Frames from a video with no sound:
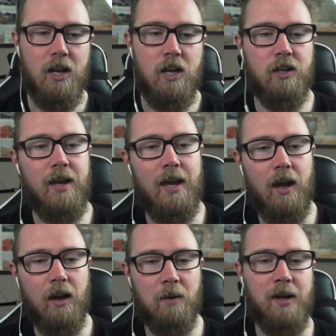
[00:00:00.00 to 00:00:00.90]
So here
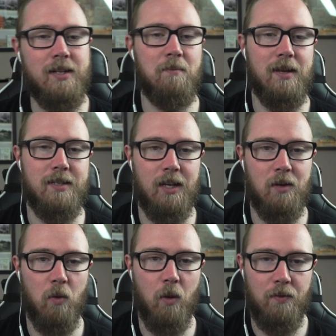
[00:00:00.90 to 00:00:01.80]
I'm going to break down basically
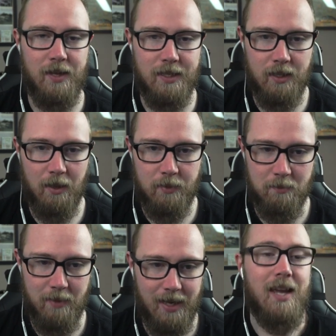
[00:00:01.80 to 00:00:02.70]
what these numbers mean.